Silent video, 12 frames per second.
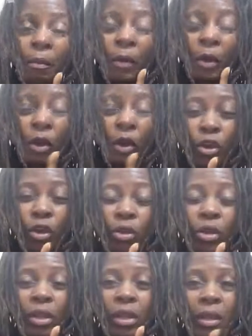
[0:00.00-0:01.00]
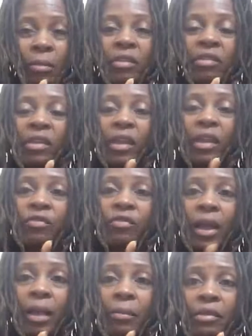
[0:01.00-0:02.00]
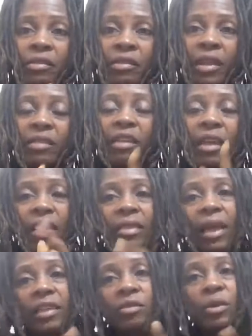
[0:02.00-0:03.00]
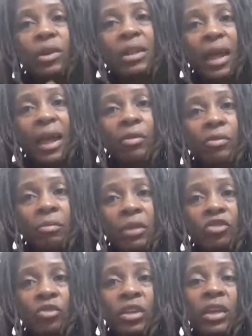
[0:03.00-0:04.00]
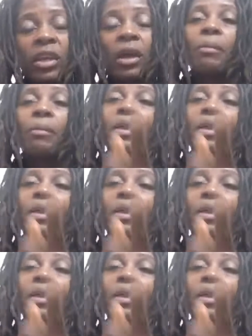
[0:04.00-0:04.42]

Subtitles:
Good litmus test for common sense. That's what allowed me to get up and